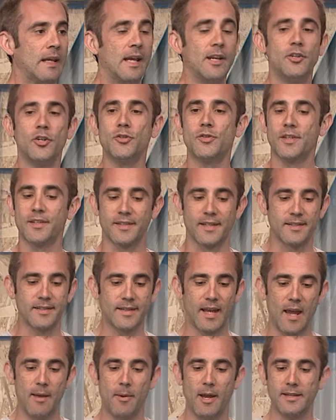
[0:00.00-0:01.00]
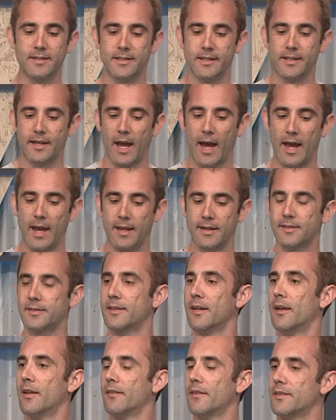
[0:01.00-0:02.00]
it uses the same
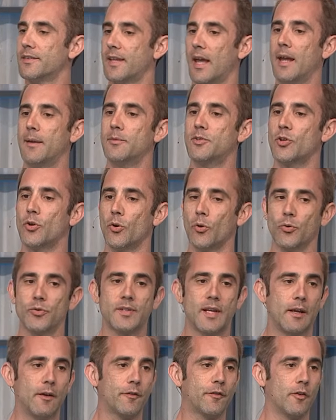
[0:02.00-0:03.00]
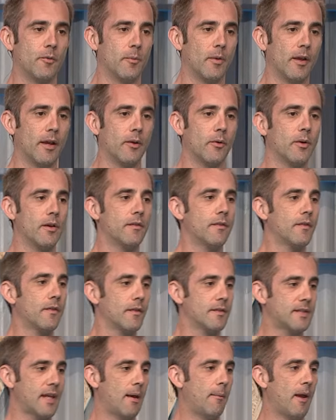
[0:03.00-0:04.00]
SDKs, the same tools that you're familiar
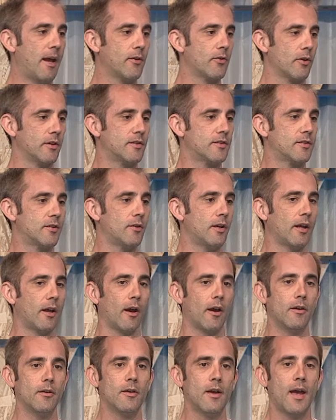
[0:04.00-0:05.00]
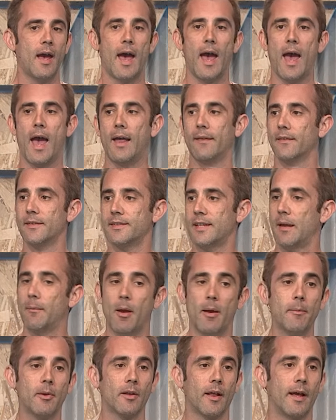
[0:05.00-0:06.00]
with, same Android Studio, and the
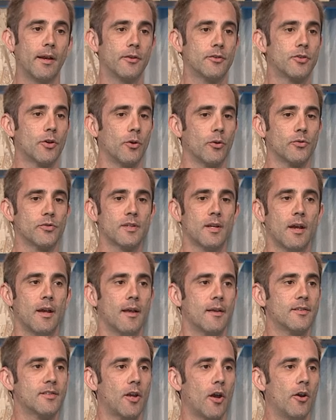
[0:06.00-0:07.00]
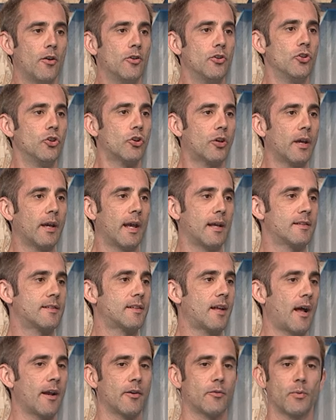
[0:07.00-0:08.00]
same emulator tools, so you can get
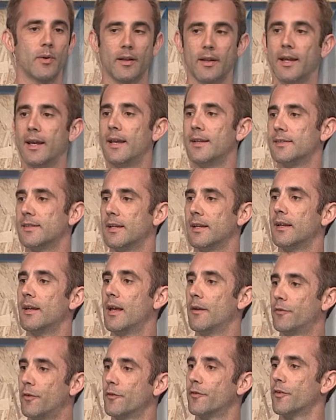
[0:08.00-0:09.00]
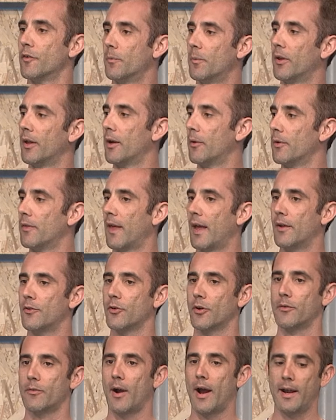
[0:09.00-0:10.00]
started really easy if you're familiar with
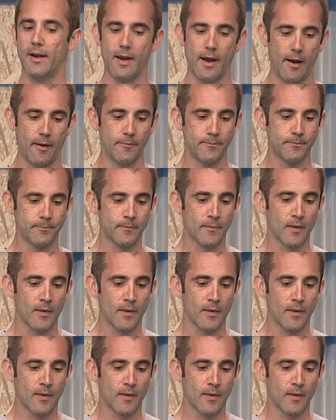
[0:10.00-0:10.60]
Android right now.